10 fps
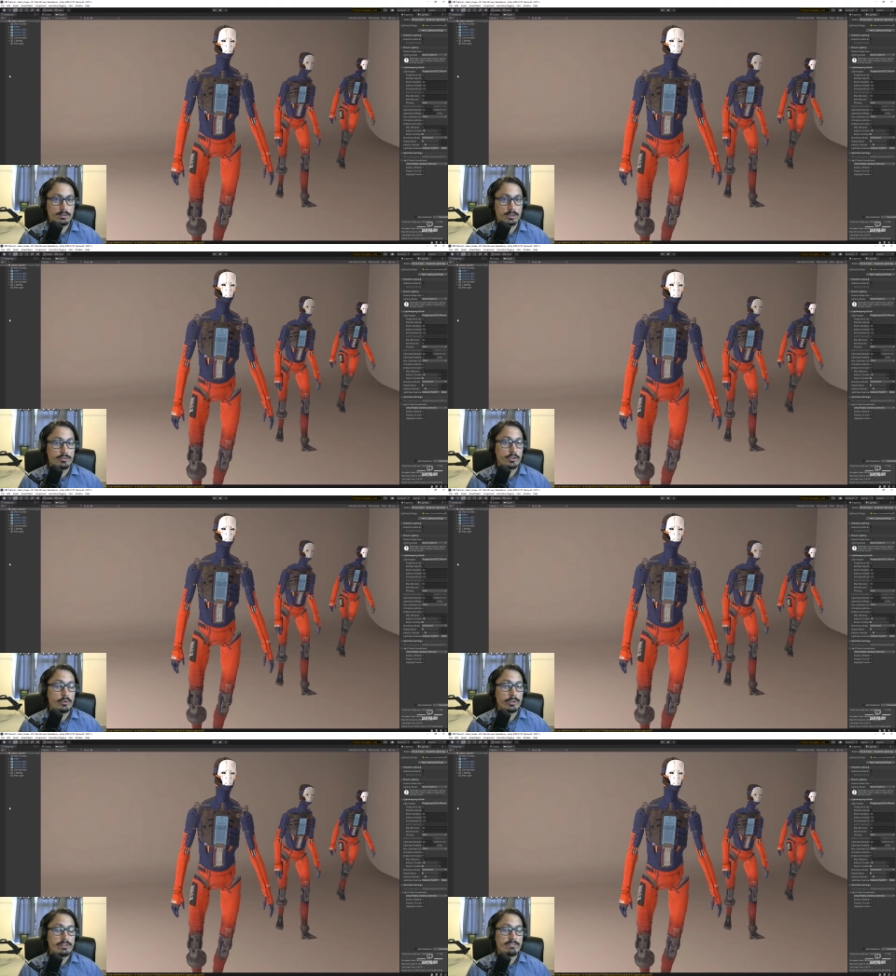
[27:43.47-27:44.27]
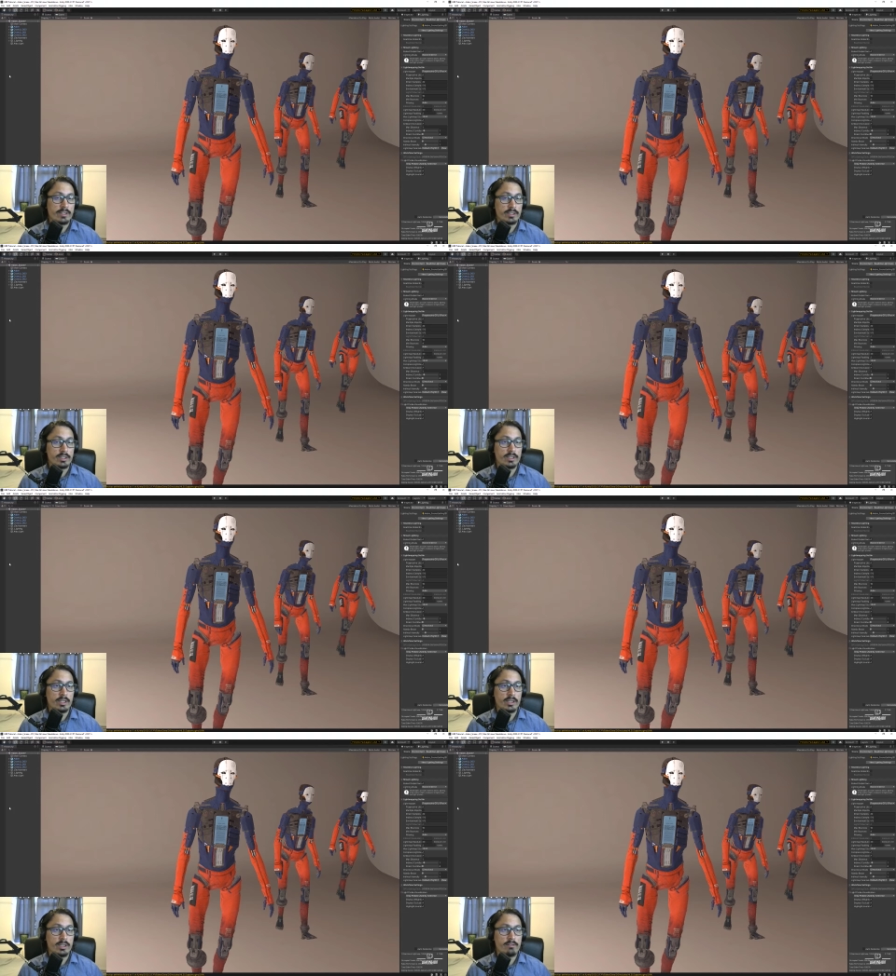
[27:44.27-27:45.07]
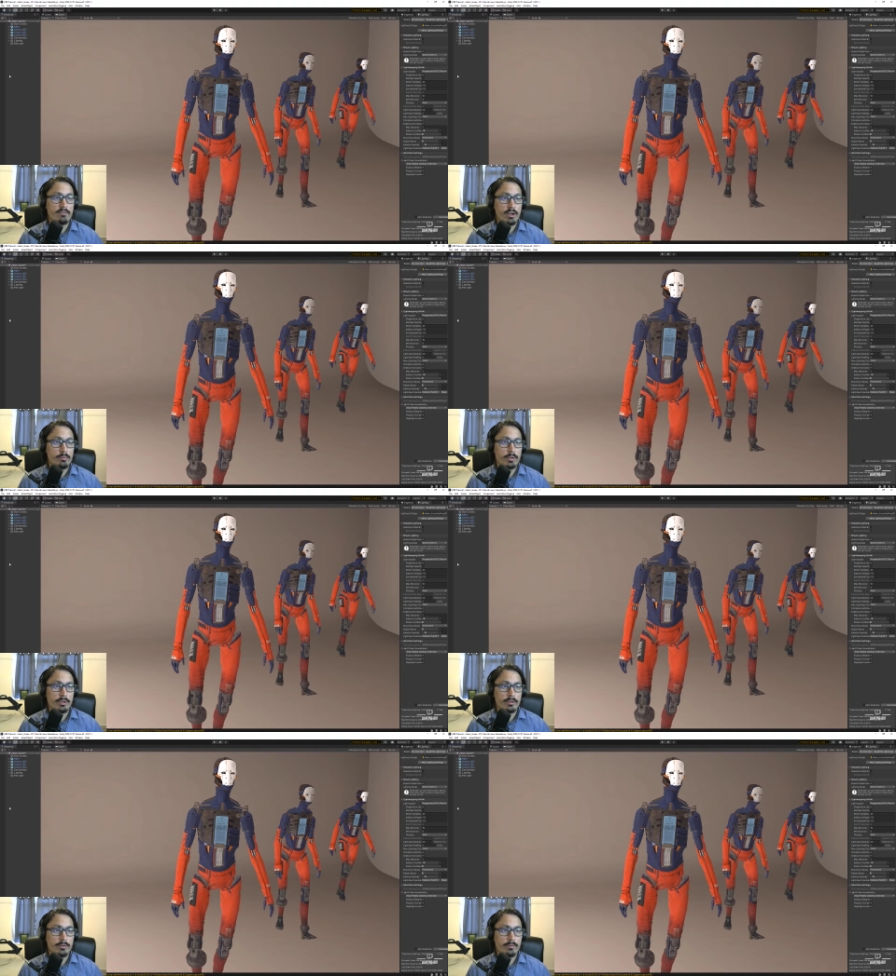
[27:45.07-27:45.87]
It was only affecting the environment.